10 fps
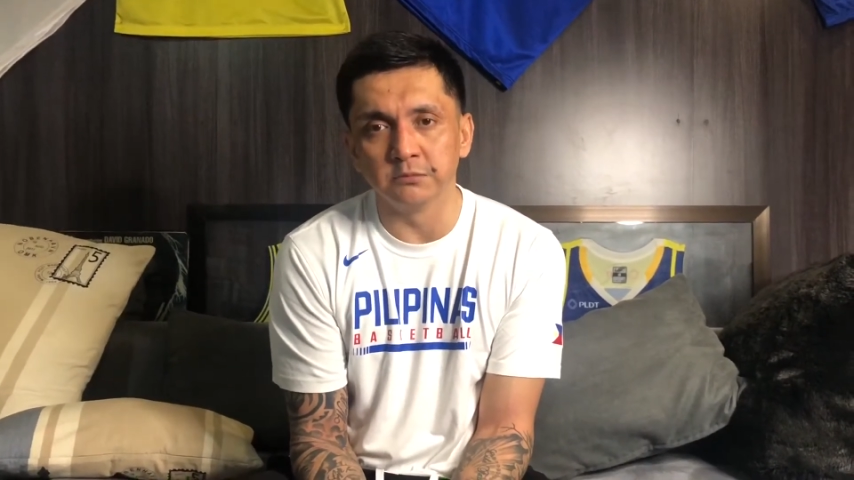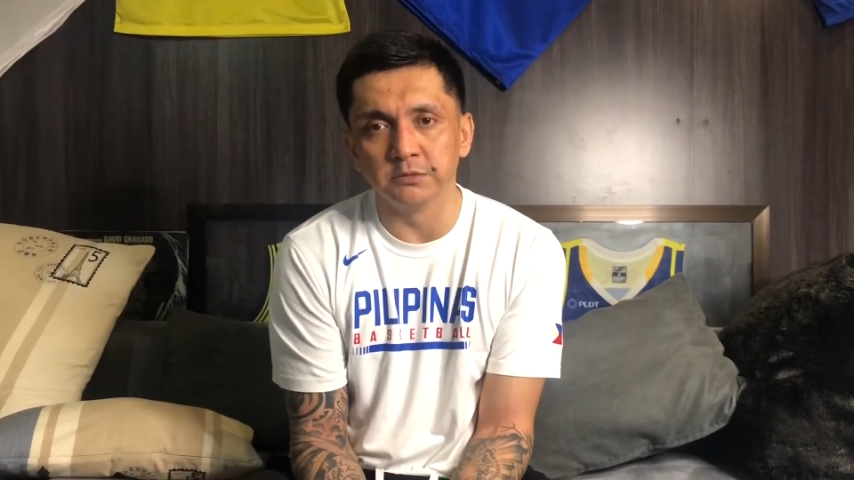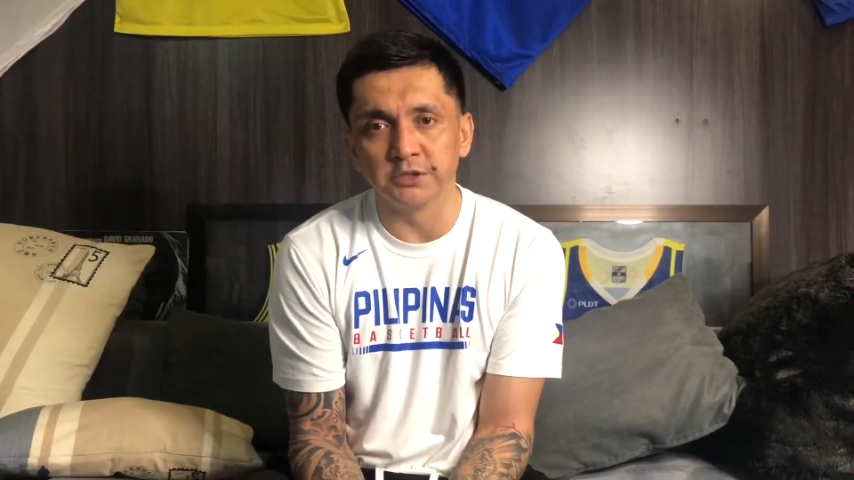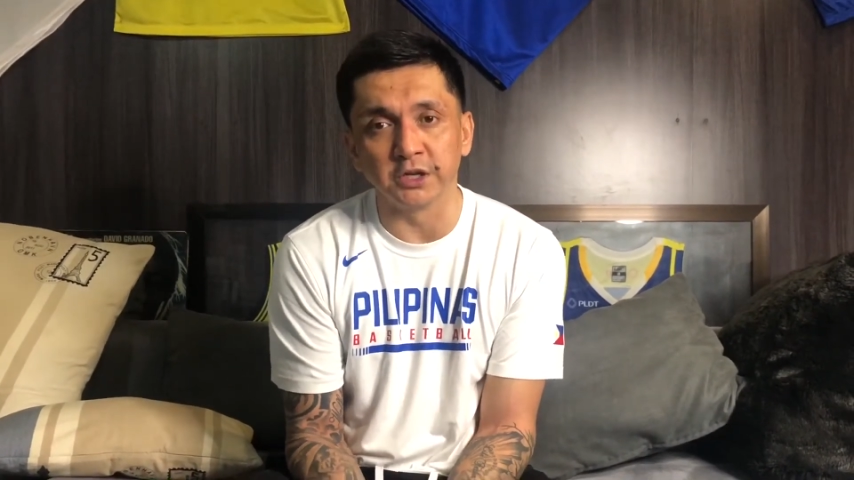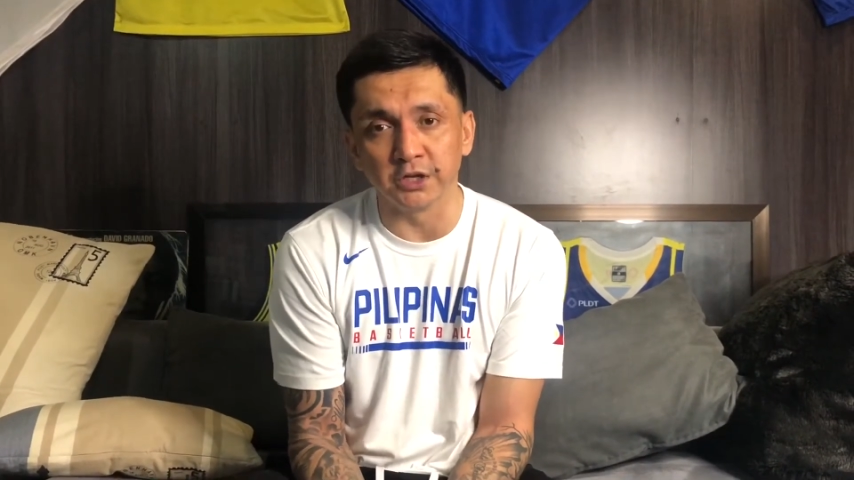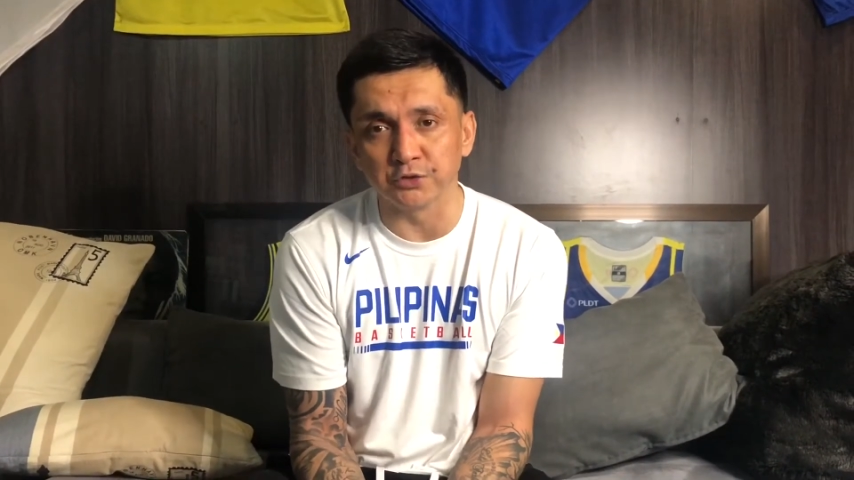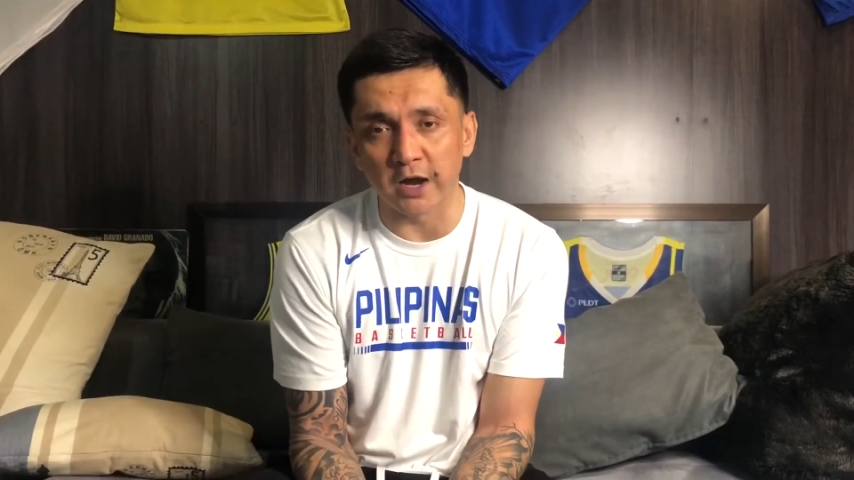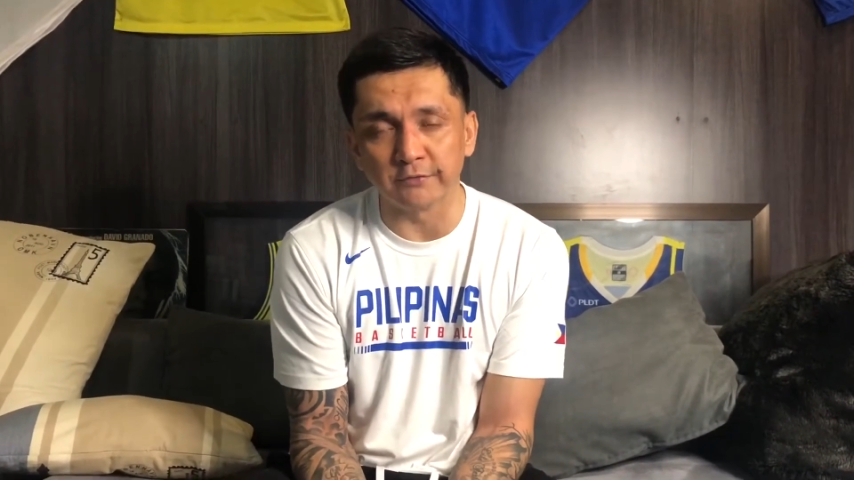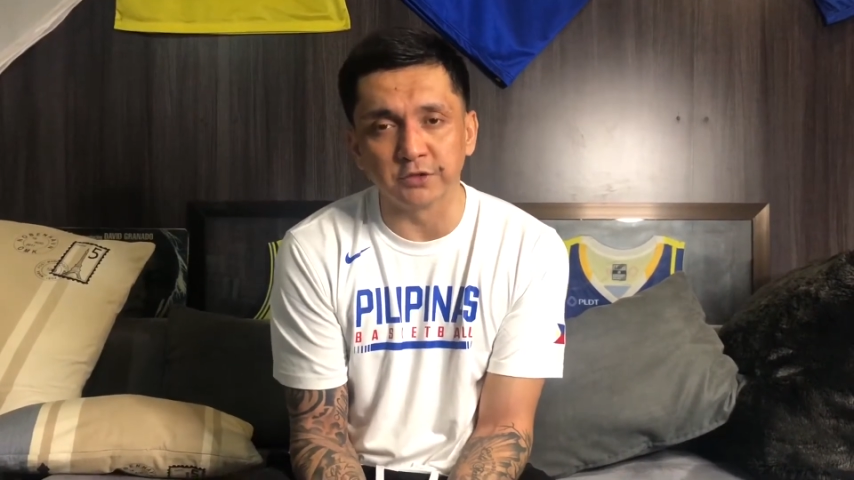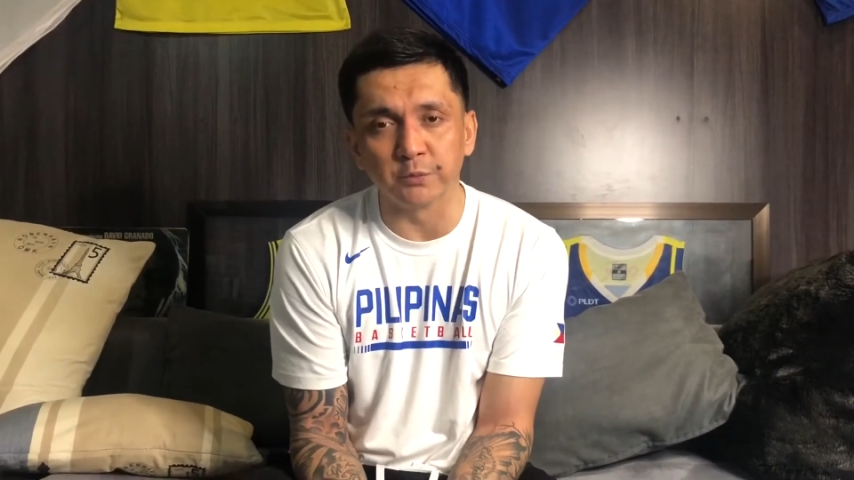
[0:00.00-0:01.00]
to get
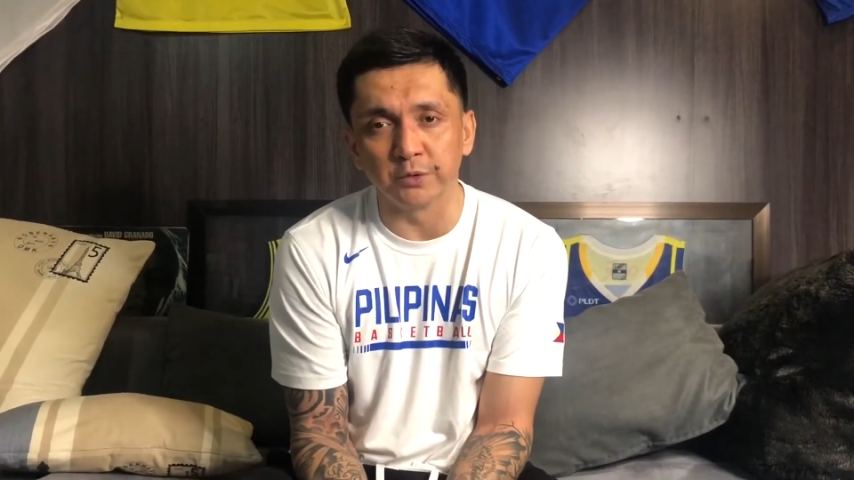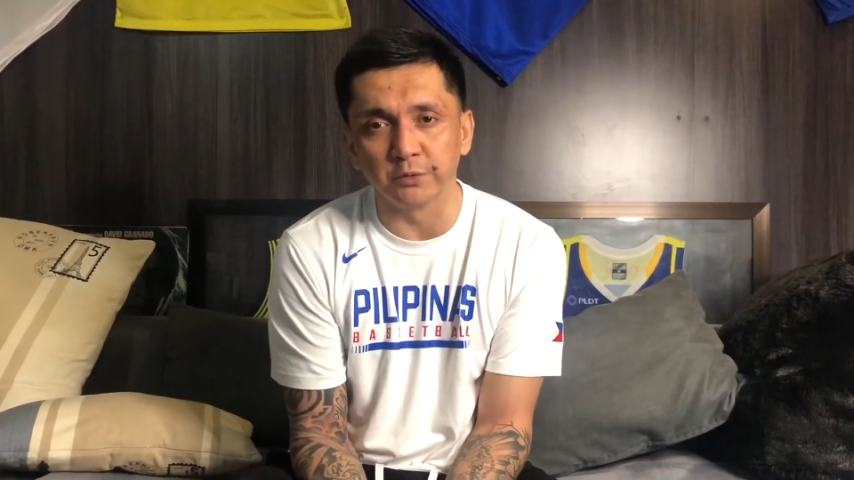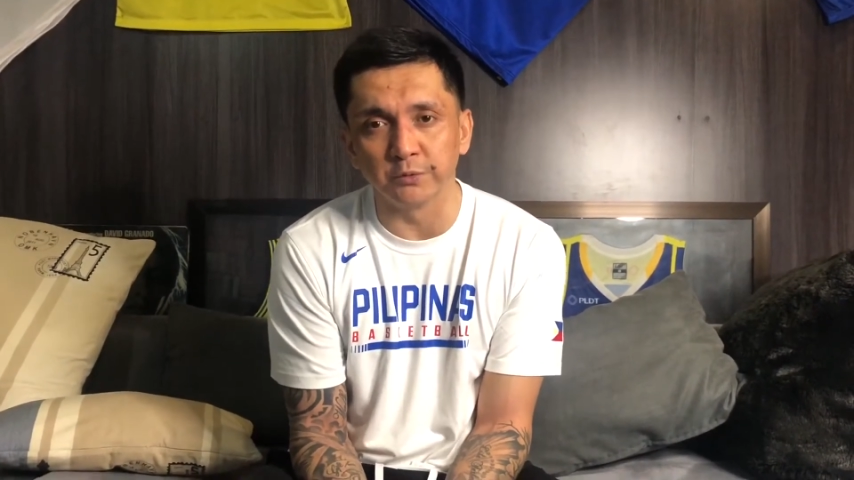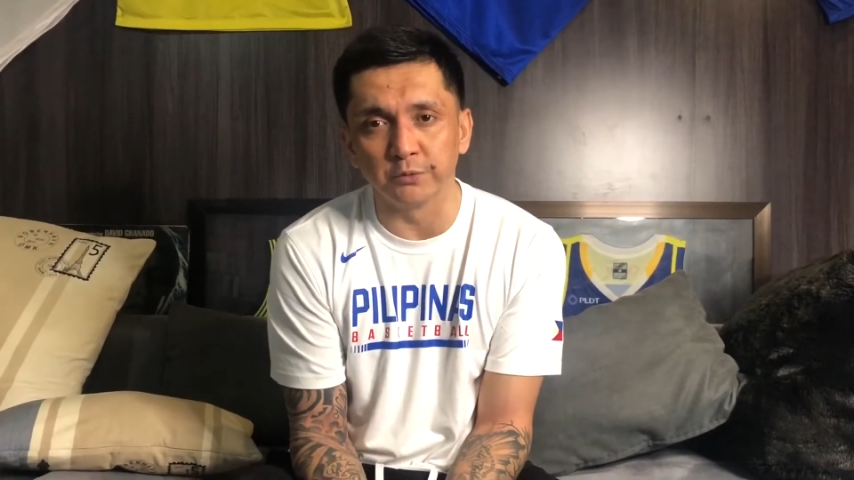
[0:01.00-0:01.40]
drafted with